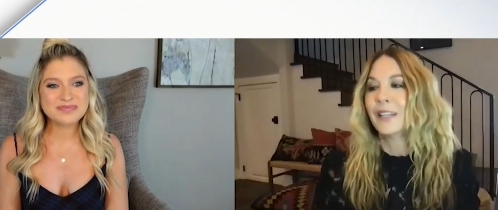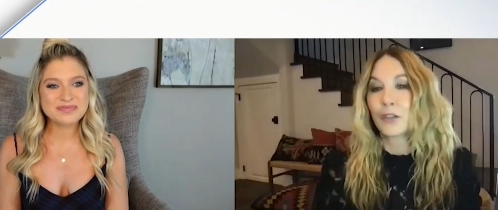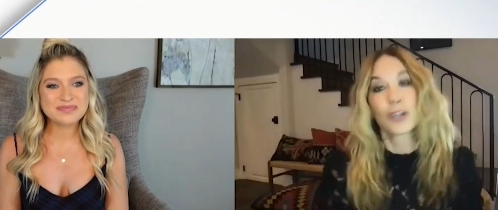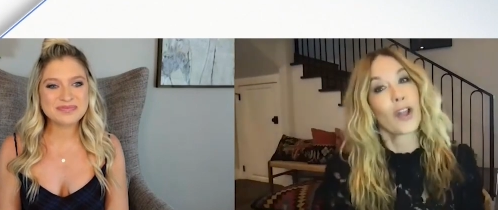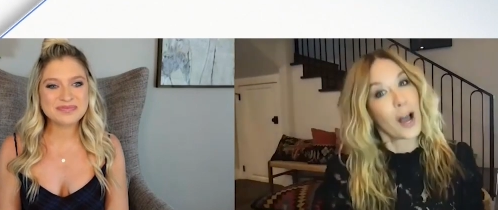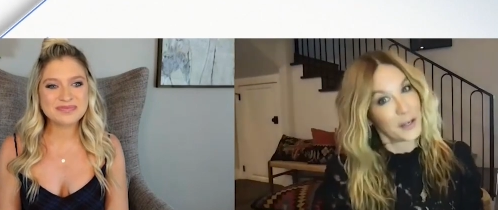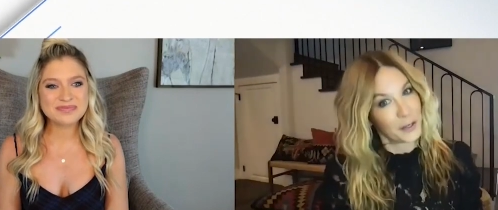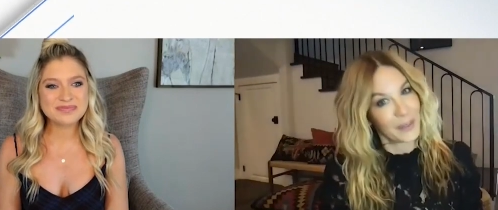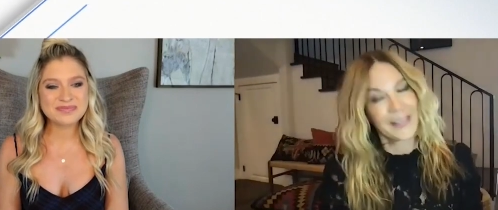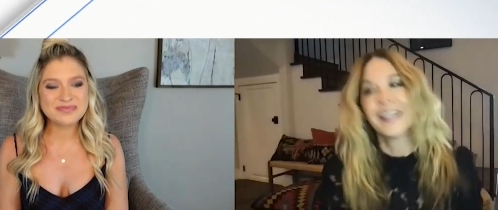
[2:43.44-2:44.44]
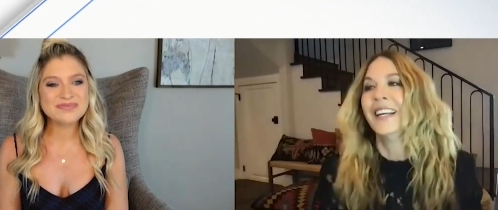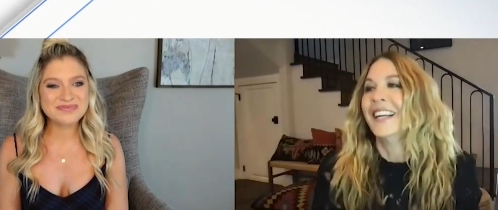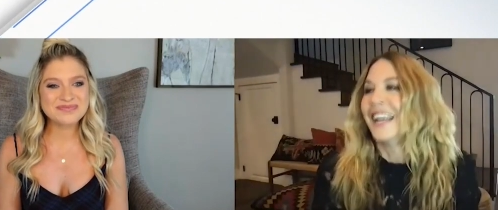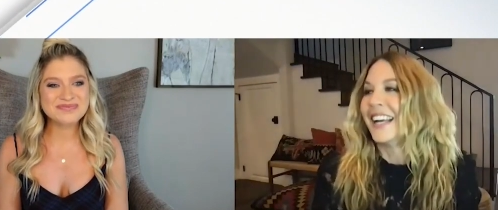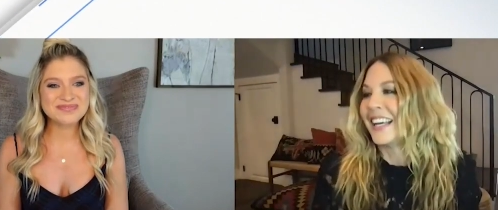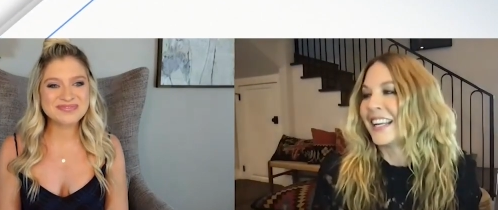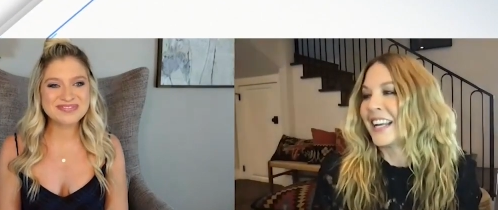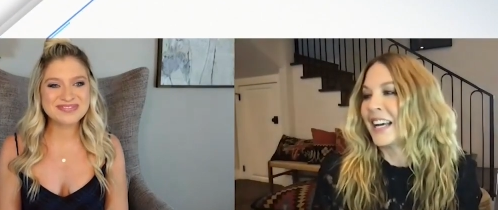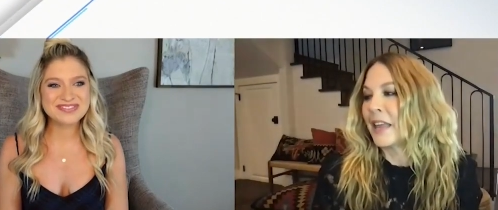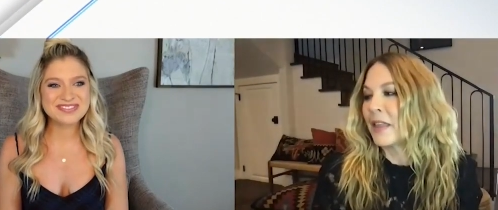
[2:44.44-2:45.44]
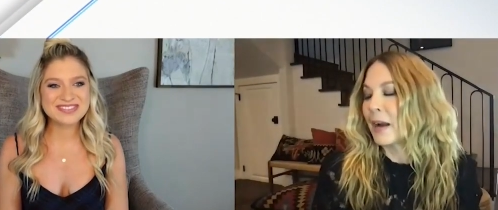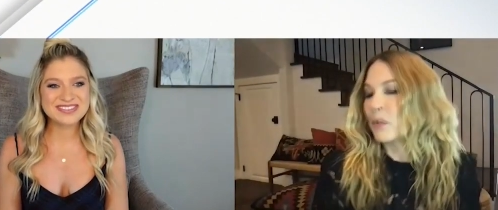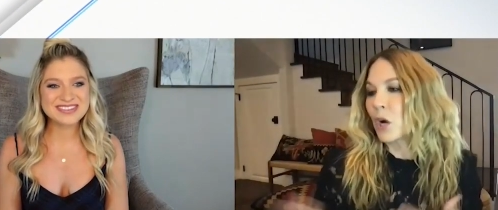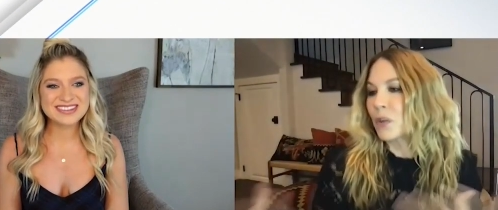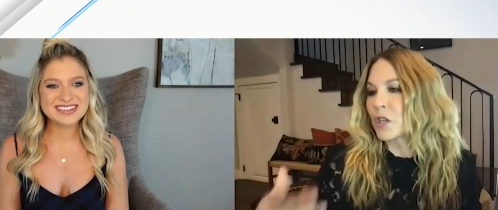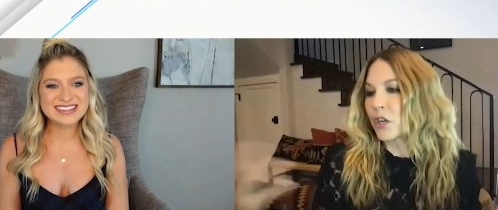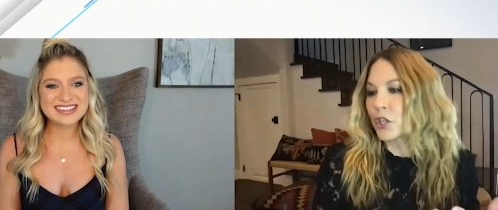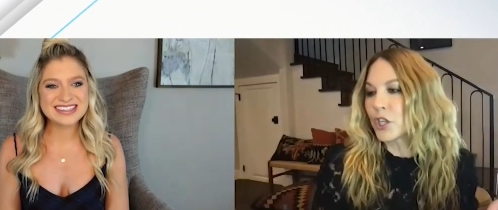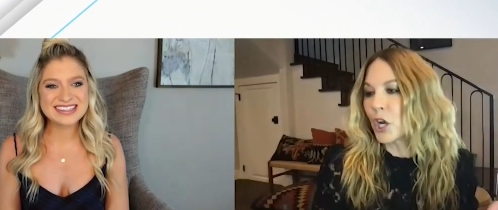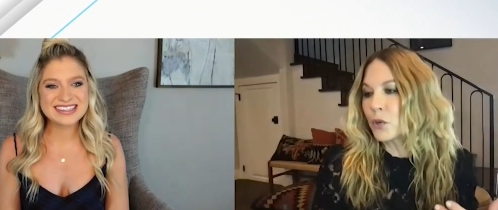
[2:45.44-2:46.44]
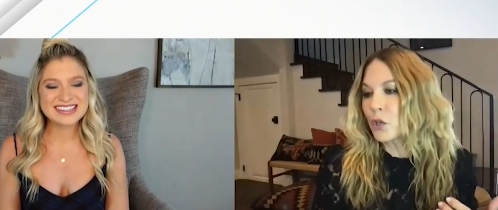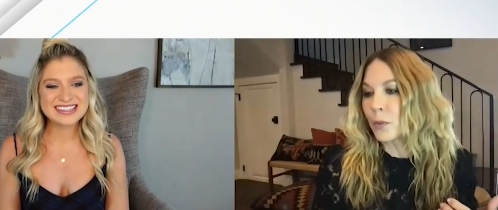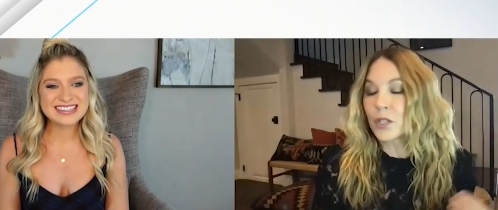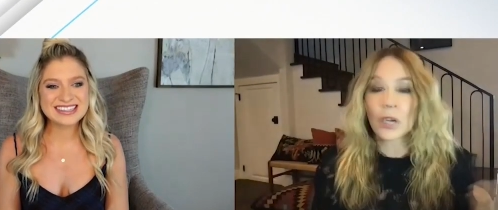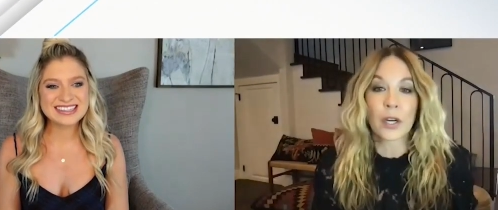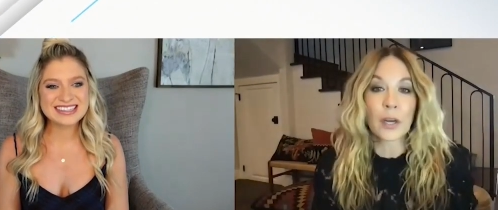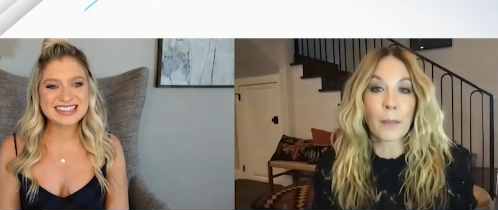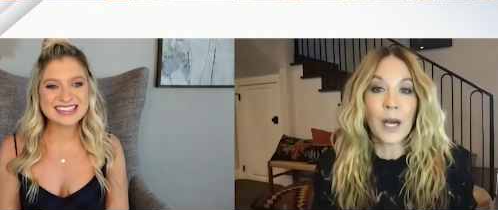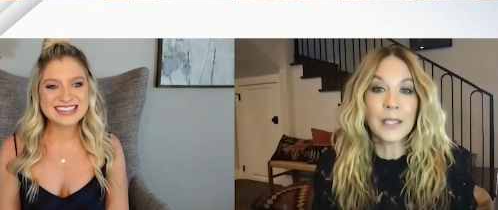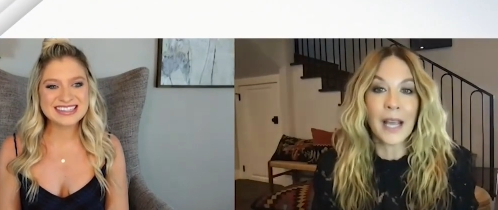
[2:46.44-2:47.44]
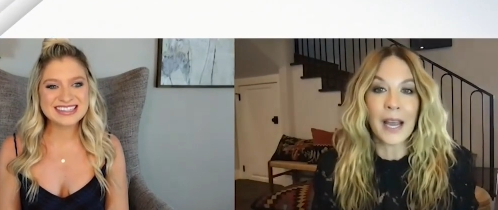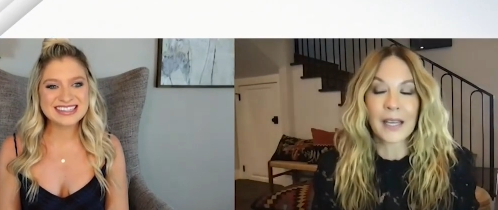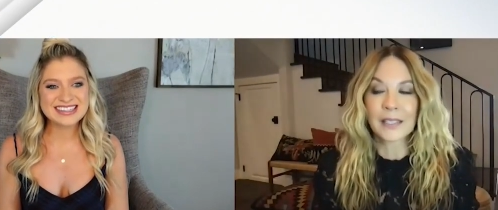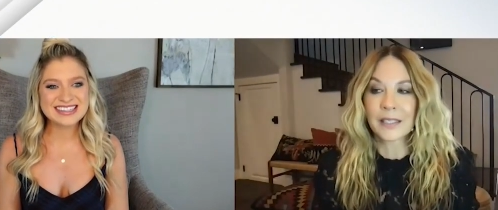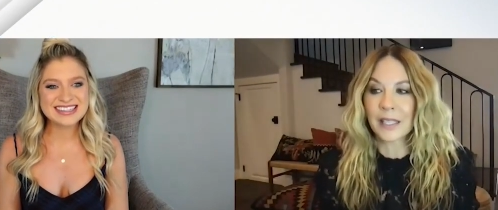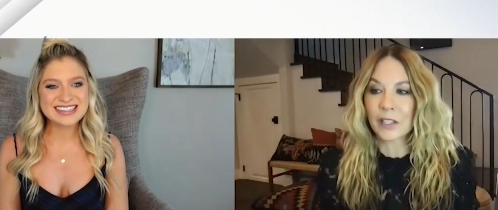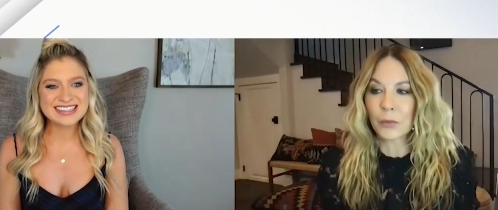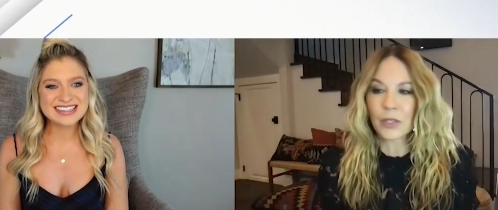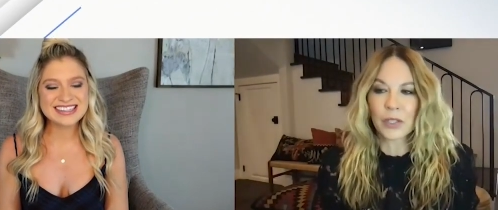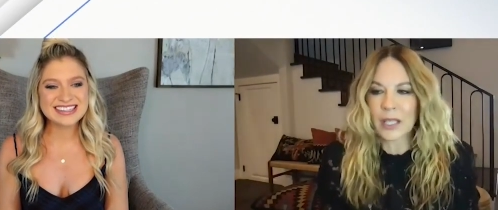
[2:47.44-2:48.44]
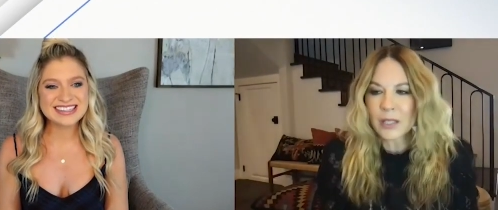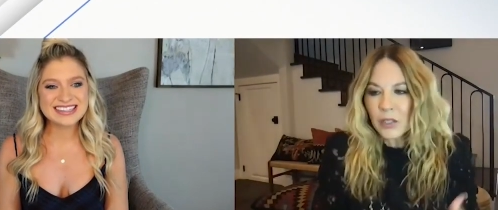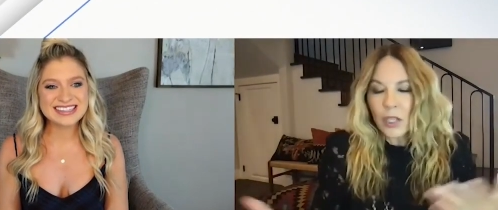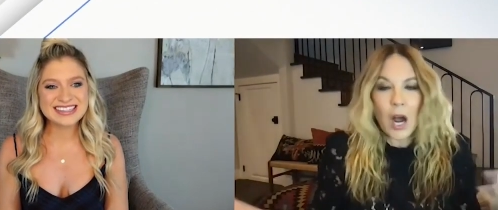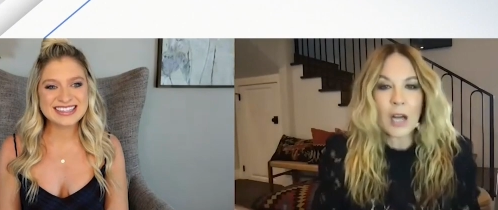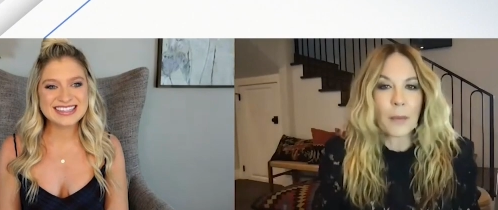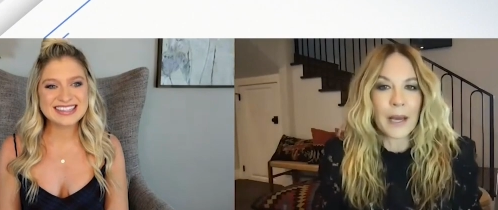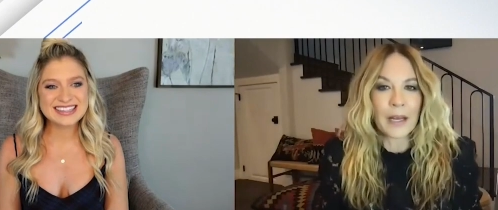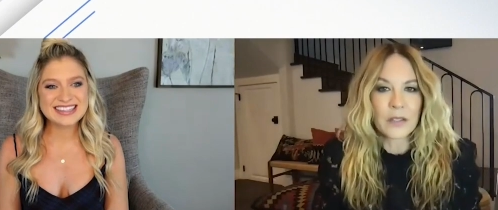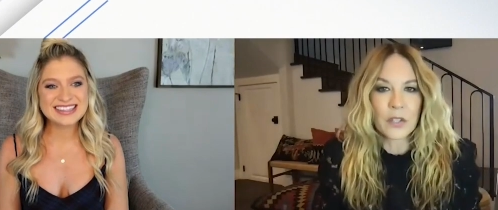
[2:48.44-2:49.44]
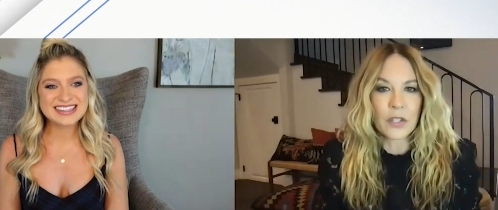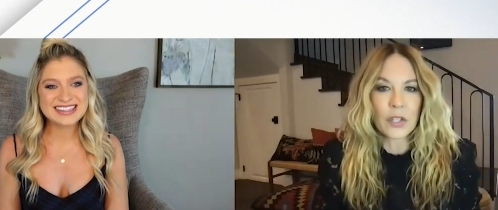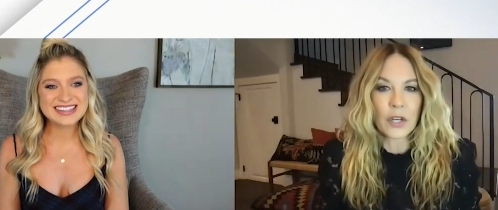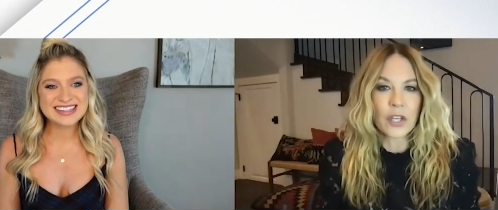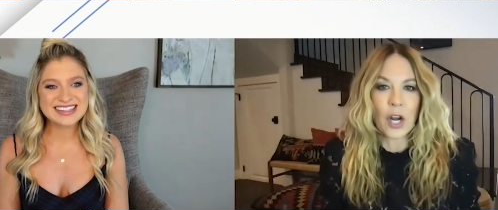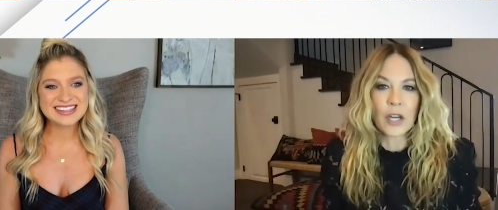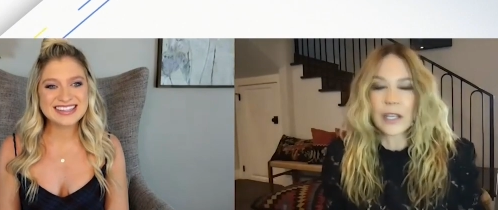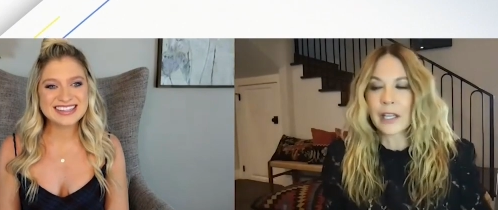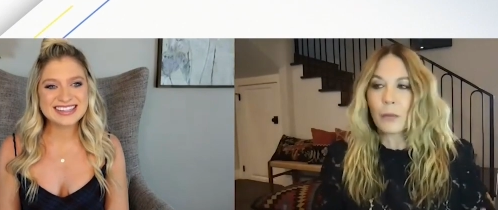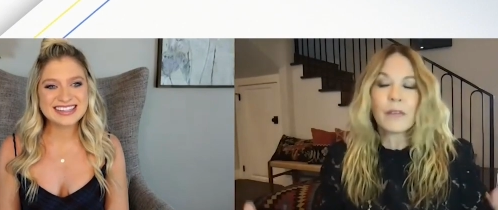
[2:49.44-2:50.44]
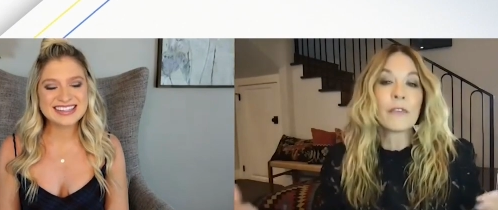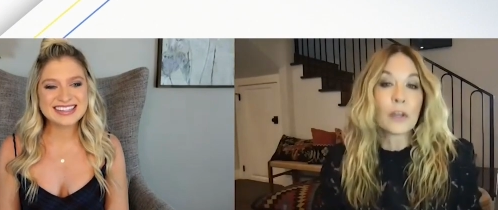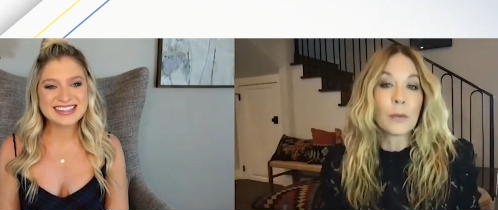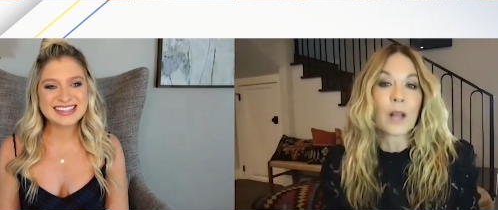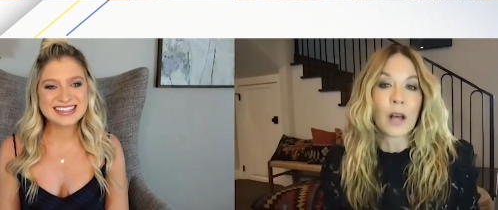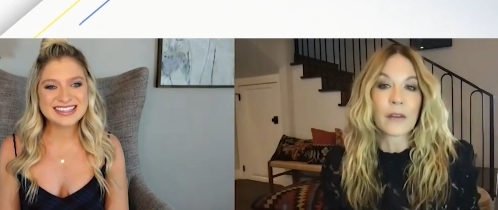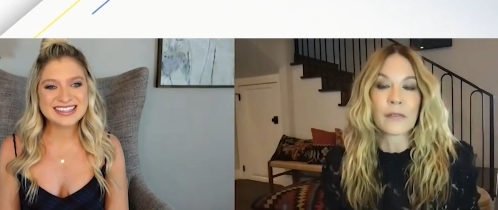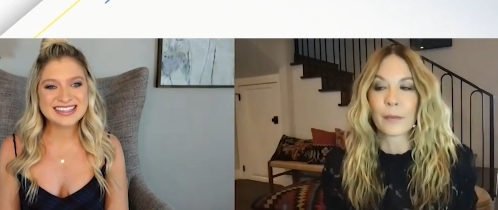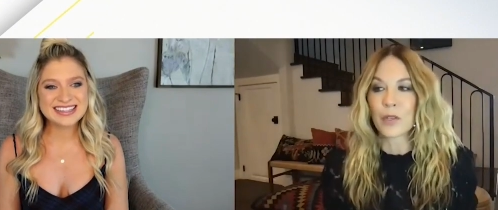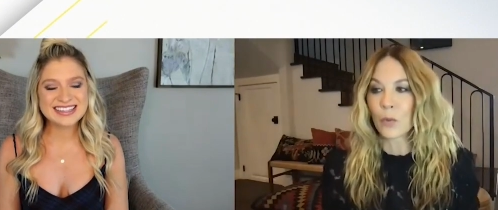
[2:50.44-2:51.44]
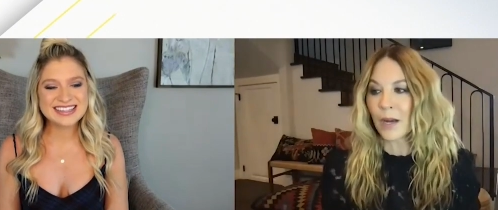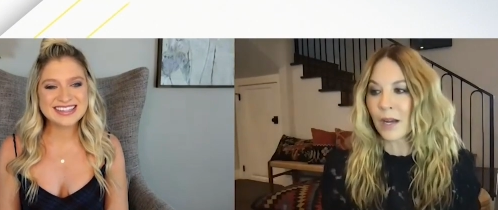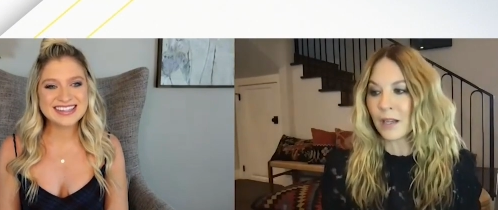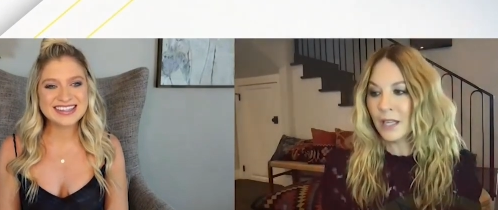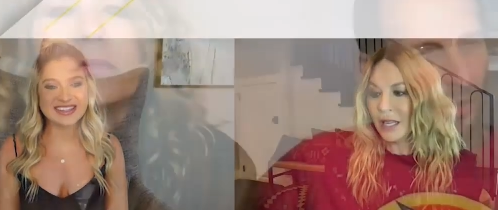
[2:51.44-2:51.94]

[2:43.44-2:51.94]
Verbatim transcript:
Speaker 1: There's a lot to it. Mm-hmm. And, uh, and then I was always on a show. So we started a podcast because we just thought, let's just talk about it. Let's just start talking. And we film a lot of them as well.